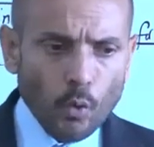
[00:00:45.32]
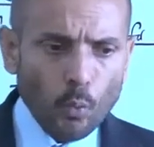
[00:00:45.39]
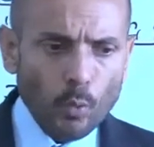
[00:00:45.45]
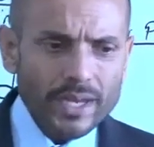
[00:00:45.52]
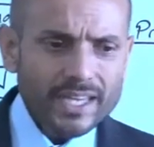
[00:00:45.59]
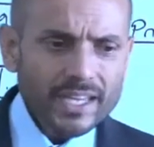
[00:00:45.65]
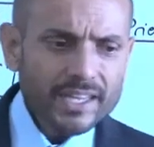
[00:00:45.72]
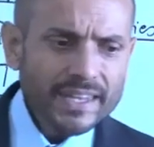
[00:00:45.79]

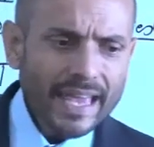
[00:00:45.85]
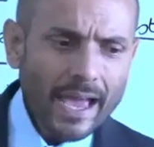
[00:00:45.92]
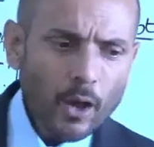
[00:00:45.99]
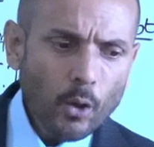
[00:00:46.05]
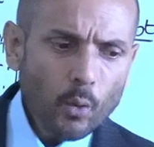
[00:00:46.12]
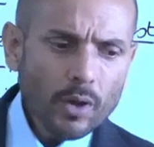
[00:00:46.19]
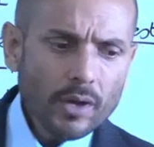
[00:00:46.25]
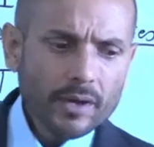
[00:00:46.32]
we can
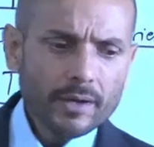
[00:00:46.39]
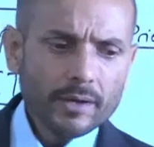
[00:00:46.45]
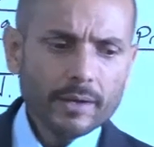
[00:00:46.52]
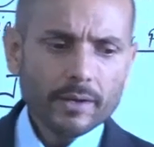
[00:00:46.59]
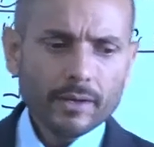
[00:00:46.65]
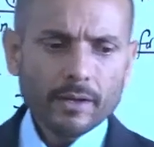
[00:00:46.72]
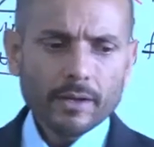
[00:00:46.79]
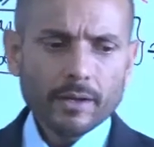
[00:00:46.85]
now
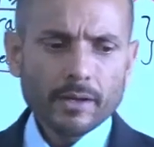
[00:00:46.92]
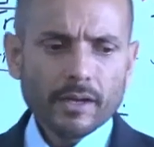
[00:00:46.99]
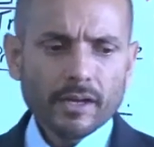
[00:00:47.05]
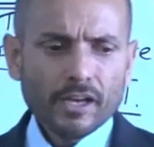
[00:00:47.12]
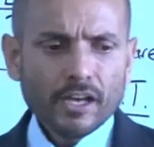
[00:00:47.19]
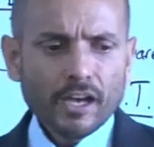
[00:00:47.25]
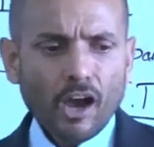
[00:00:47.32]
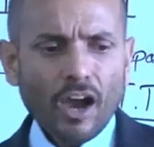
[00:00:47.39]

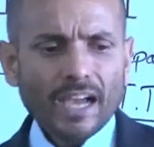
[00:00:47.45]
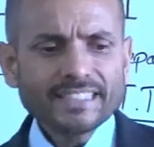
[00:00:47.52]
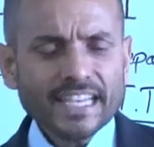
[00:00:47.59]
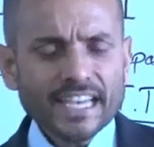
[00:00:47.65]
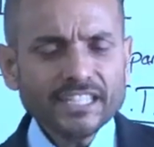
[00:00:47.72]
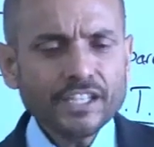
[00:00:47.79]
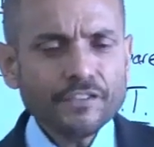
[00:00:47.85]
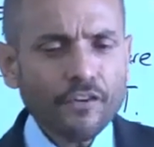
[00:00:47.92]

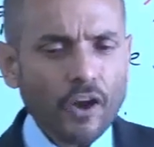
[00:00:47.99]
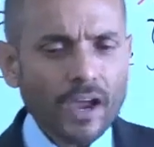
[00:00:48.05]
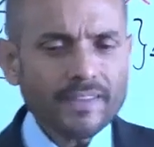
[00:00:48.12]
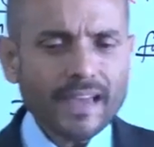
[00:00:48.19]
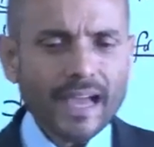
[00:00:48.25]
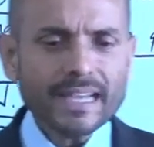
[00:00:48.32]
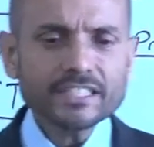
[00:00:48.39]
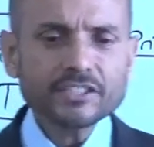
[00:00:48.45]
identify
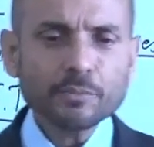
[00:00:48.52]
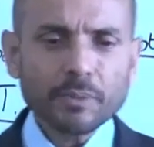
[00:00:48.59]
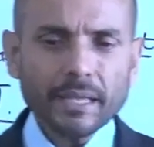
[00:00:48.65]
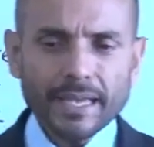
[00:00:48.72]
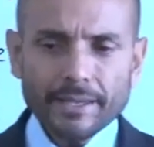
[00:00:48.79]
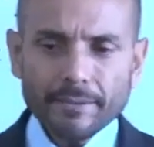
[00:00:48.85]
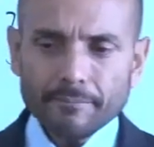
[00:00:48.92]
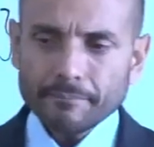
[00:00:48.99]
that
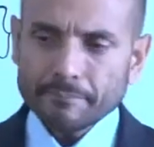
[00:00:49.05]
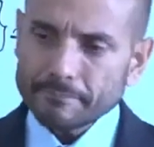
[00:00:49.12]
split